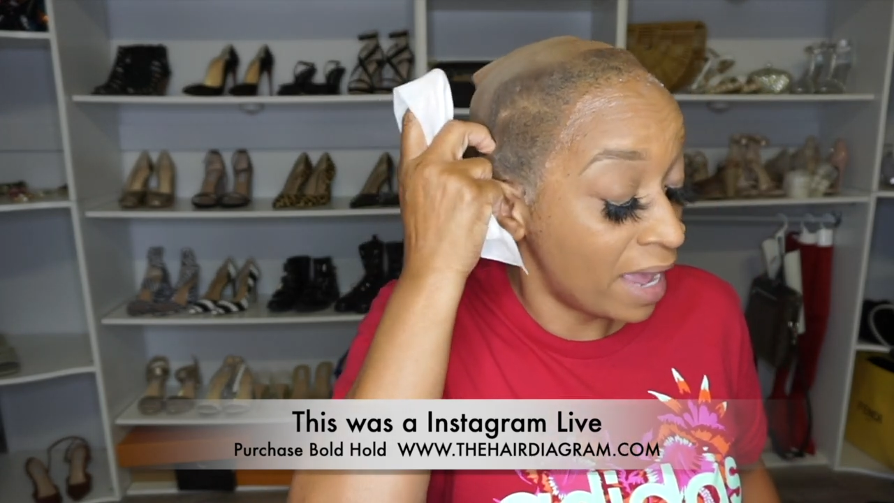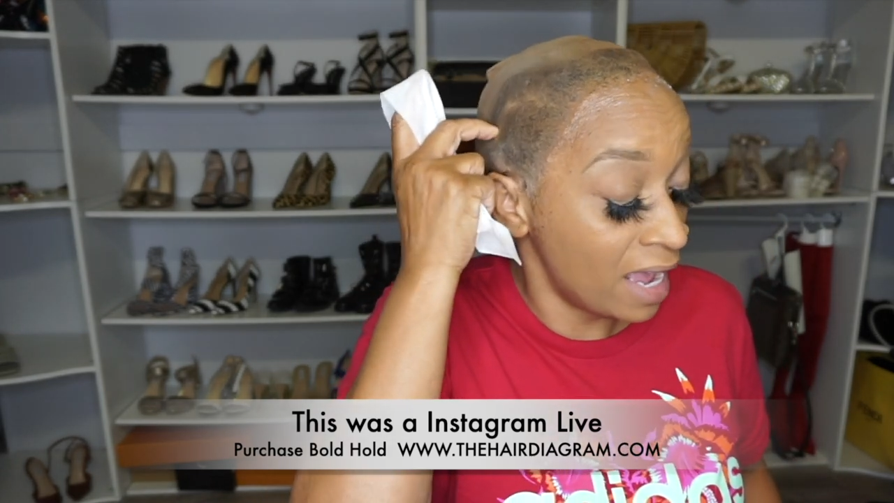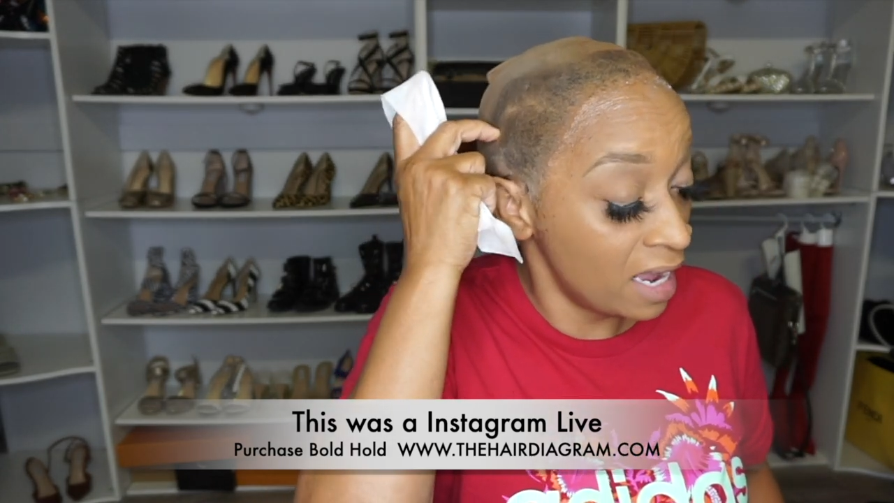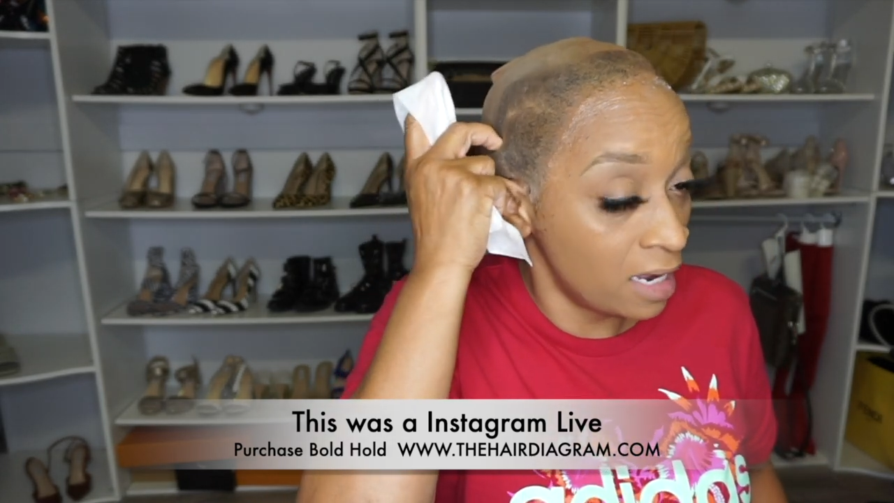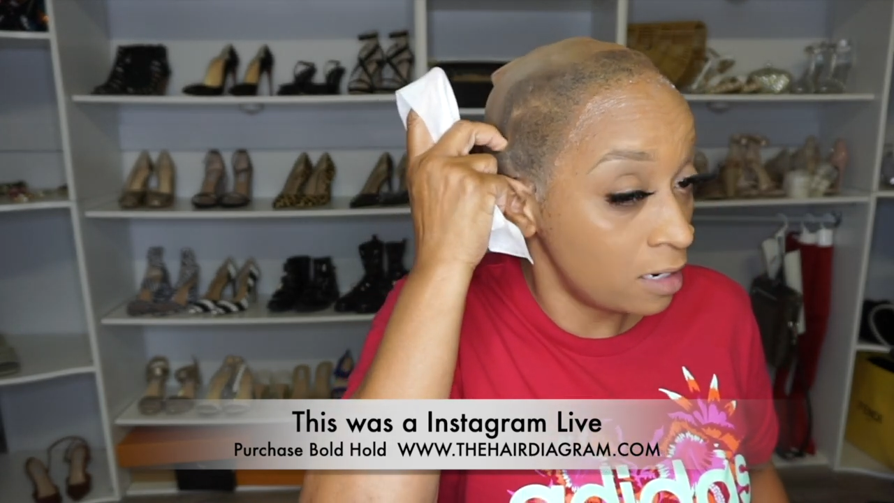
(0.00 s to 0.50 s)

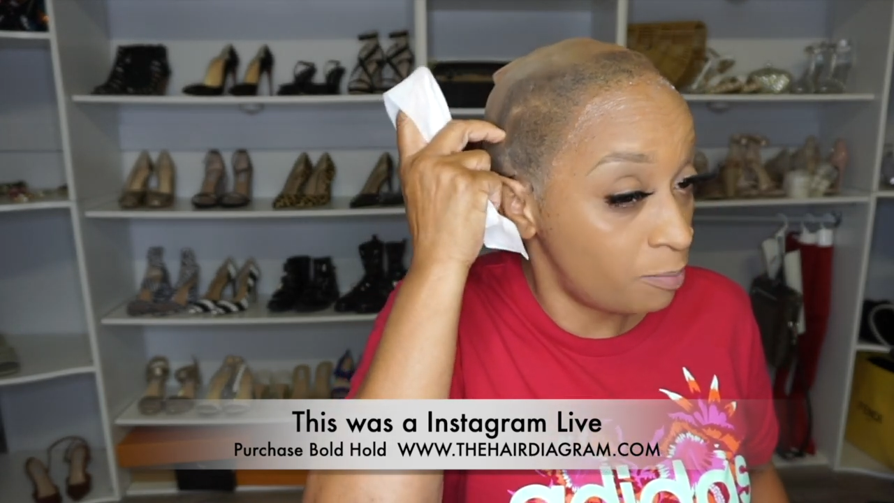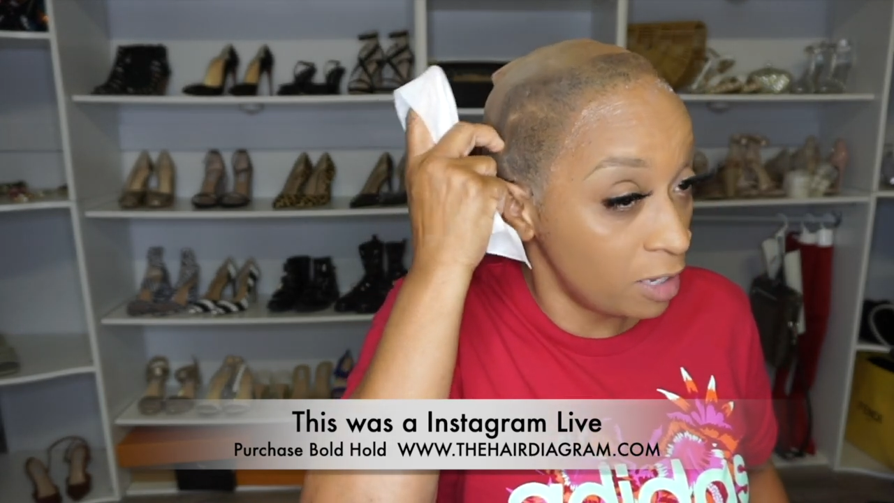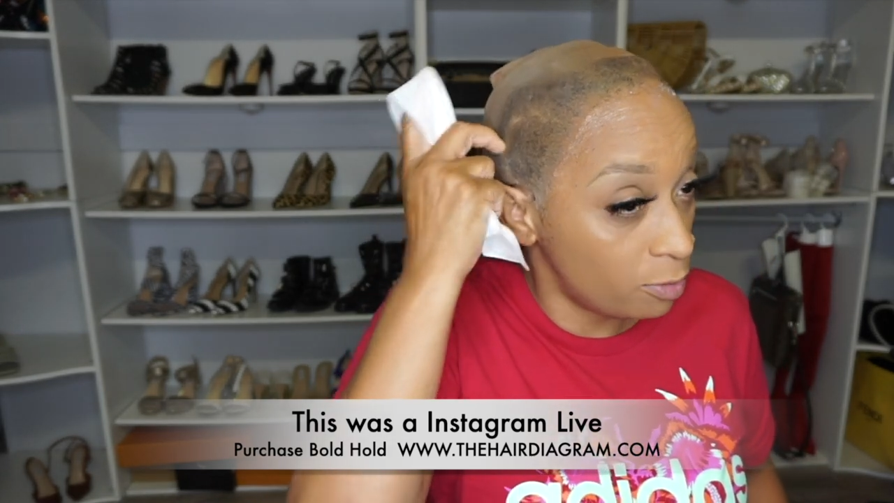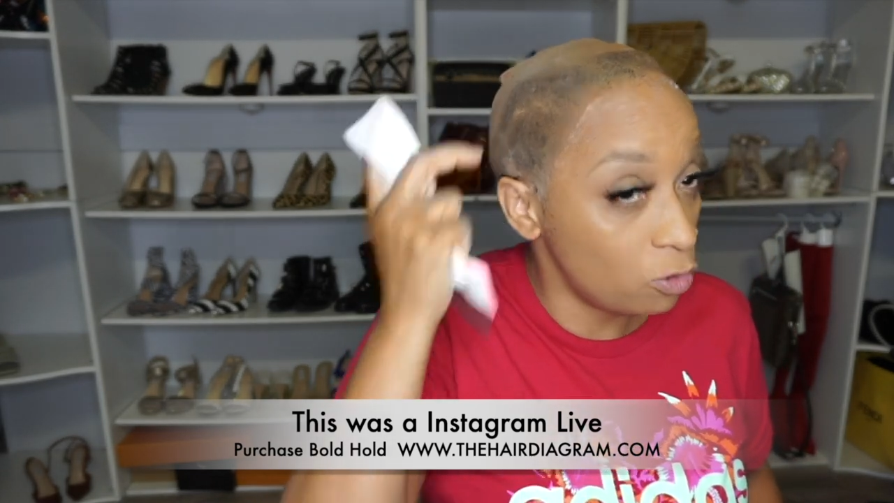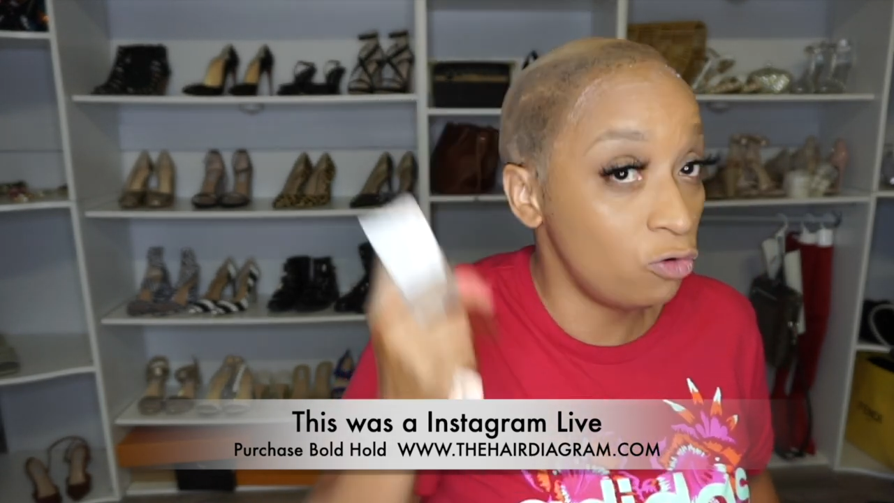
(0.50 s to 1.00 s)
main
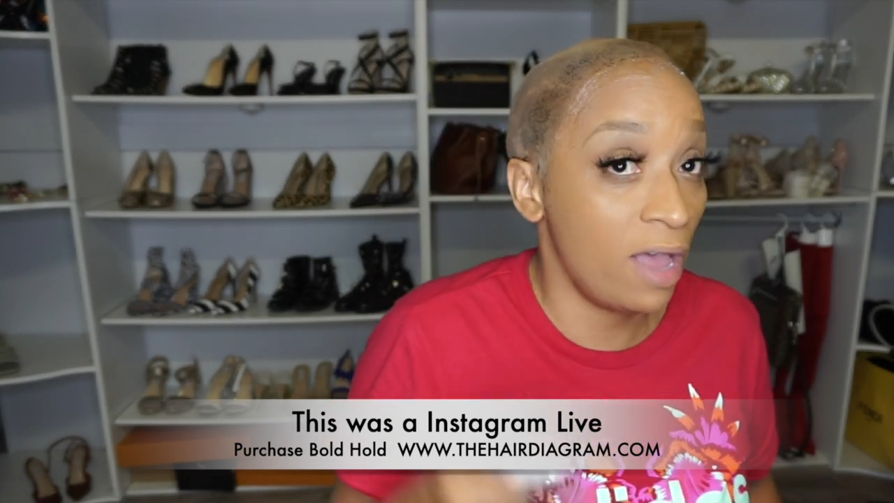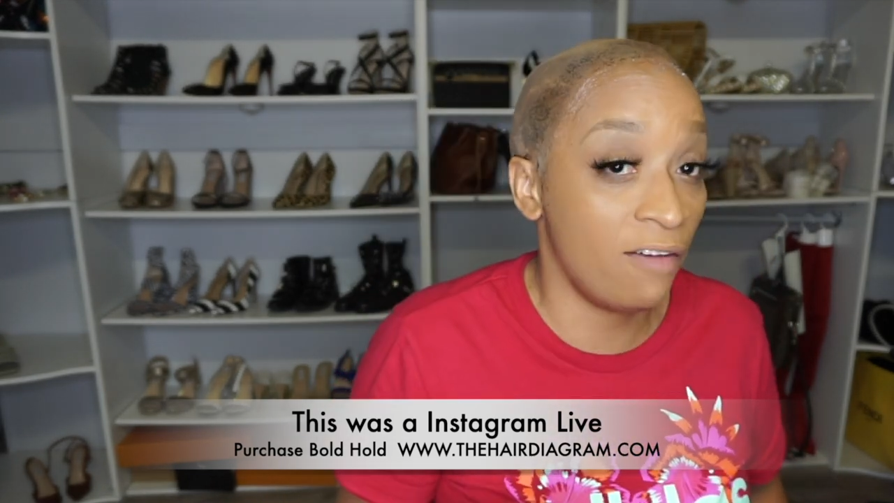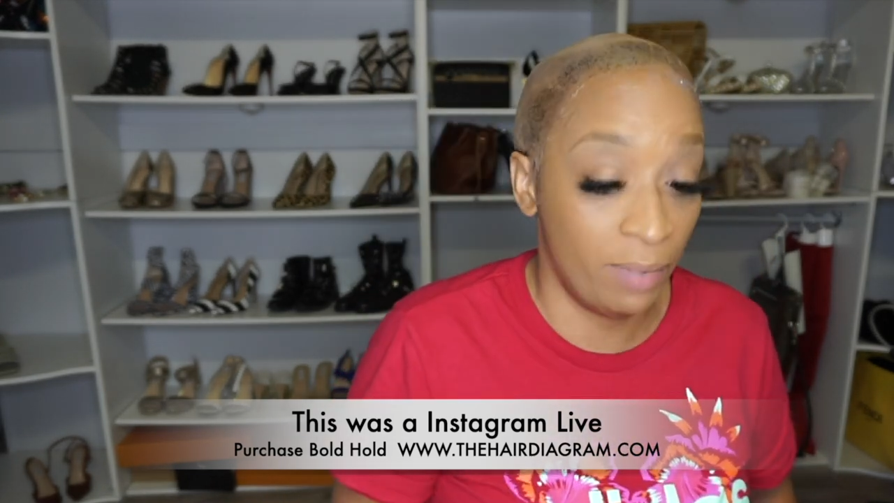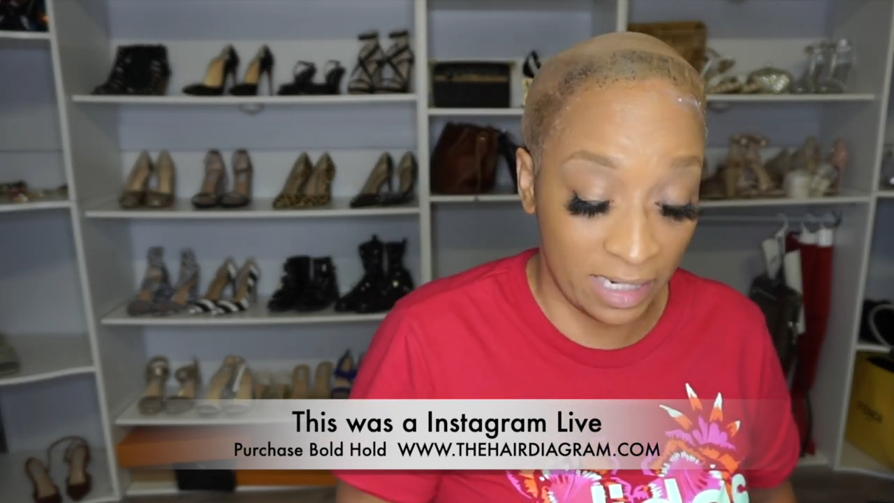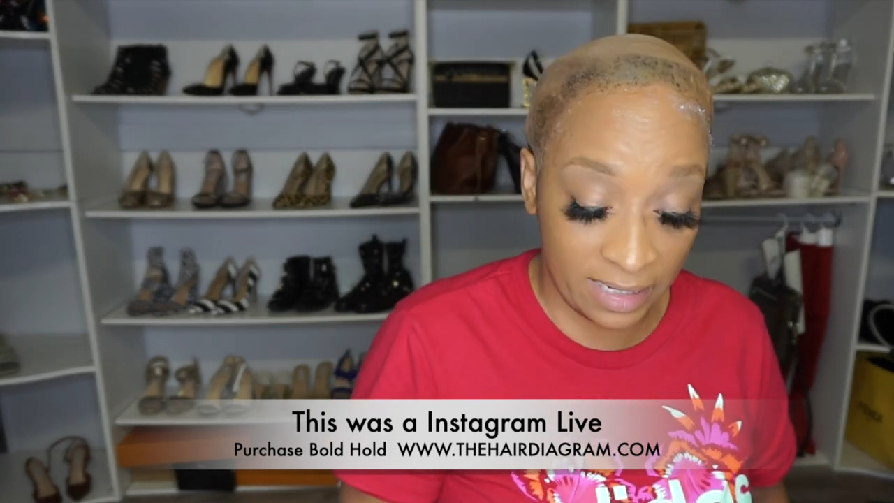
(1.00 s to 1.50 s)
people who have been